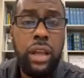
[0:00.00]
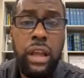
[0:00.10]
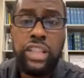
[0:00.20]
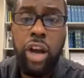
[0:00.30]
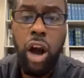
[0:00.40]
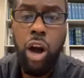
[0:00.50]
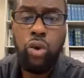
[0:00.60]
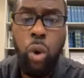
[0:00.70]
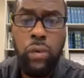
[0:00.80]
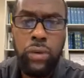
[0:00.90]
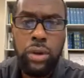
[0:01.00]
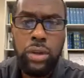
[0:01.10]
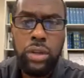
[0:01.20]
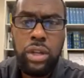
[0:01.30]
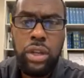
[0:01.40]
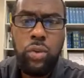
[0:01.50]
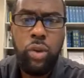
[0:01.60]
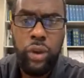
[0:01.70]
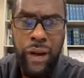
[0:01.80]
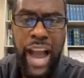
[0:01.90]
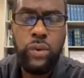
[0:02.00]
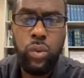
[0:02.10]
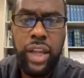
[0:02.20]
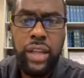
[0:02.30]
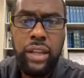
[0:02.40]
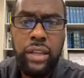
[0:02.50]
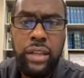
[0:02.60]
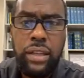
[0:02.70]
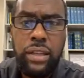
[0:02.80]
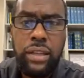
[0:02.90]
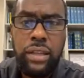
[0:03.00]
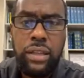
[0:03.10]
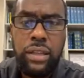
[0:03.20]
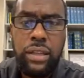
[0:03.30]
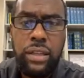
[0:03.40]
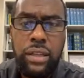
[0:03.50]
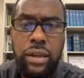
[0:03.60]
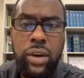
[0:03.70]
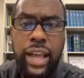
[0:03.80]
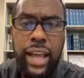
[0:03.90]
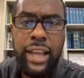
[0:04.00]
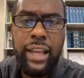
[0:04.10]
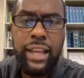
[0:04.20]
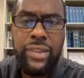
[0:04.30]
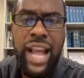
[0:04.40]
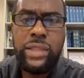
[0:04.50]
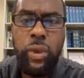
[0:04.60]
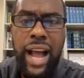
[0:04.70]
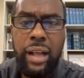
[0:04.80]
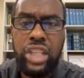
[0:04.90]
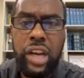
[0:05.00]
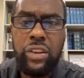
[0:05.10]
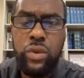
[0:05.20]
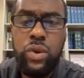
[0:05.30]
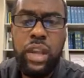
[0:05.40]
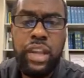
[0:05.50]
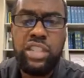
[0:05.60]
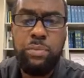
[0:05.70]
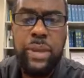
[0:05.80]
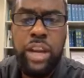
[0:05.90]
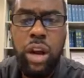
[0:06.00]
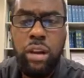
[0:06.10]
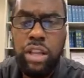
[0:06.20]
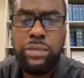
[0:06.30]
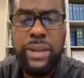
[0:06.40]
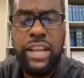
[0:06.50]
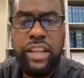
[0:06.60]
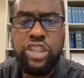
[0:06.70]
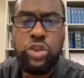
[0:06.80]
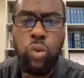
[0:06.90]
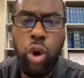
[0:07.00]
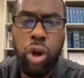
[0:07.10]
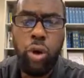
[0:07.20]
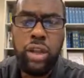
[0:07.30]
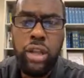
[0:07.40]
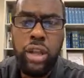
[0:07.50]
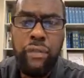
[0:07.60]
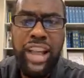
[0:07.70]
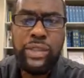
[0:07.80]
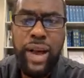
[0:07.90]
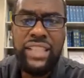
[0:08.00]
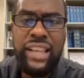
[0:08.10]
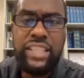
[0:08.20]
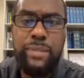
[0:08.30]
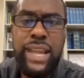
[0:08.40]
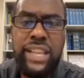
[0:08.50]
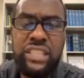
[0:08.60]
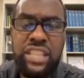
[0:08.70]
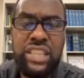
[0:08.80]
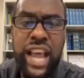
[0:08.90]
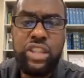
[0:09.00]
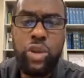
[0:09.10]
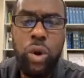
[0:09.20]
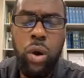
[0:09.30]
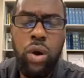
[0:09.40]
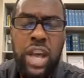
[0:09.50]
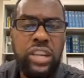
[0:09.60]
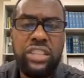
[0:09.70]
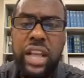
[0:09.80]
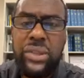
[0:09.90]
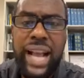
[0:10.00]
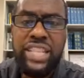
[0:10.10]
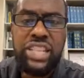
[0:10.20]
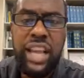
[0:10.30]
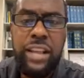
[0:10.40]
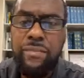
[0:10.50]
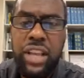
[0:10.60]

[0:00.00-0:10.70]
it's all over if I win. Okay, that's why I tell you it's me against the world. That's why I say it's me against the status quo because nothing I say